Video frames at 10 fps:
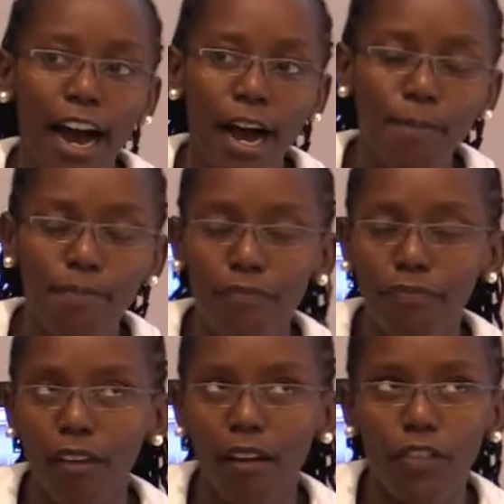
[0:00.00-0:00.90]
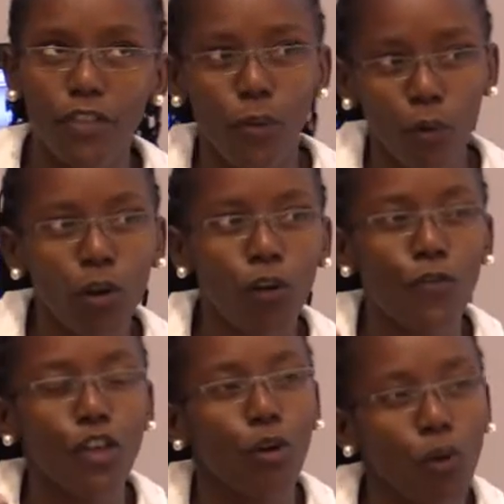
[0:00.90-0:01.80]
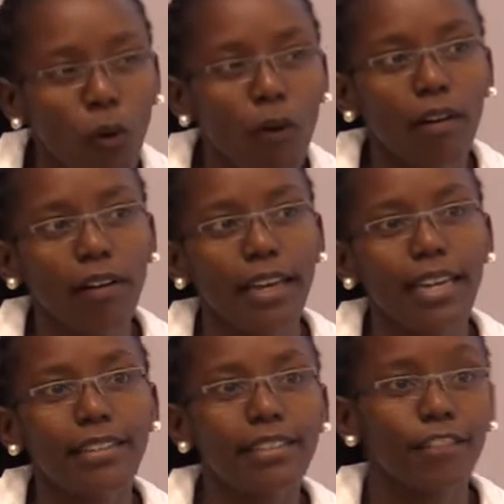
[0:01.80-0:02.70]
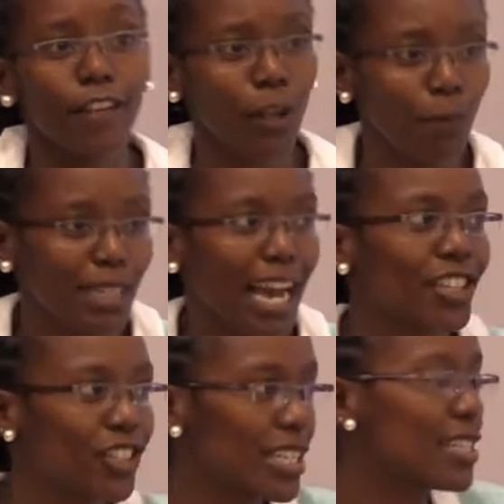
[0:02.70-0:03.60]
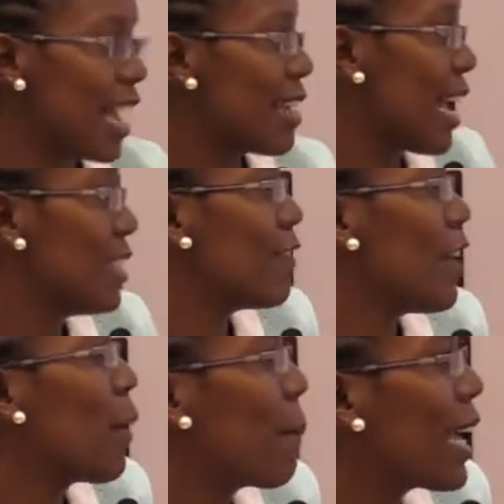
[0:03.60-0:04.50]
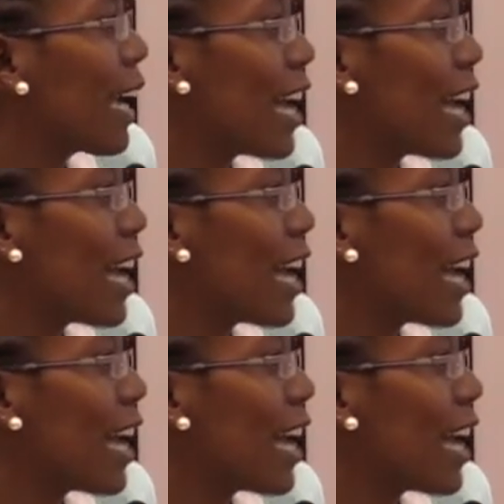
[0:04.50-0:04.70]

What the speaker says: the role of the law in developed countries and developing